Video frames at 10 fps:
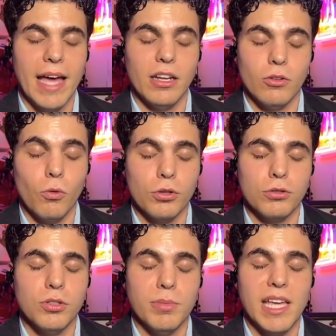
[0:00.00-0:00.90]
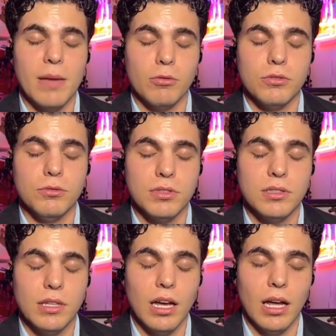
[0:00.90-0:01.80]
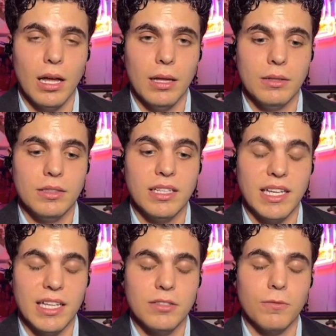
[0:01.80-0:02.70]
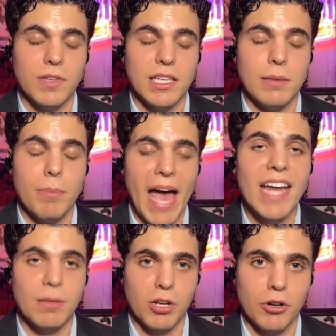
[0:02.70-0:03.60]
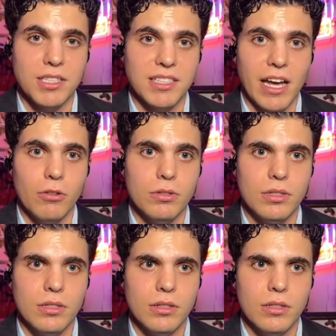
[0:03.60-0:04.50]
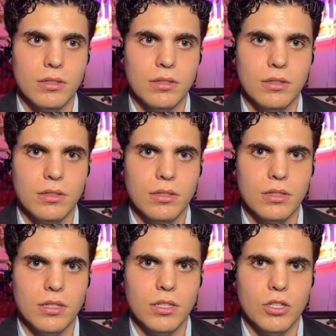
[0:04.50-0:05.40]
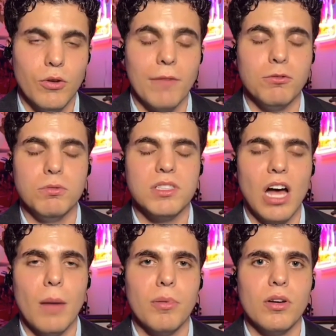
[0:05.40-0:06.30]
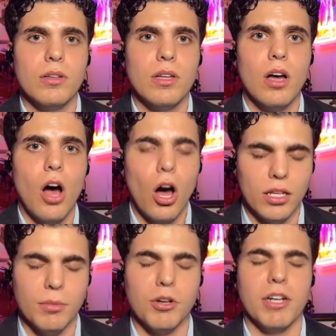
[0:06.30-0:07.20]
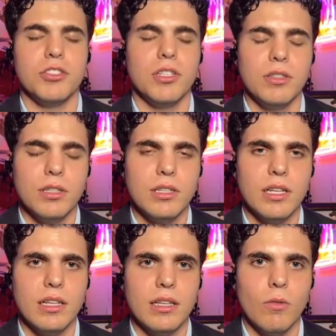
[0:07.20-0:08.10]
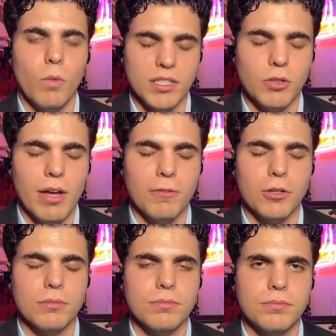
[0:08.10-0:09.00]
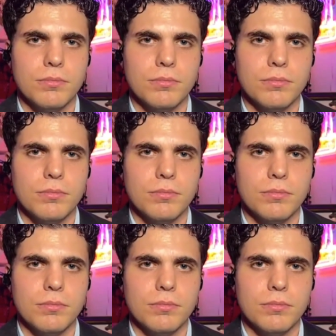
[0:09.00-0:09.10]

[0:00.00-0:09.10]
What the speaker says: And in order to be able to get the bad immigrants out, you have to stop all immigration whatsoever.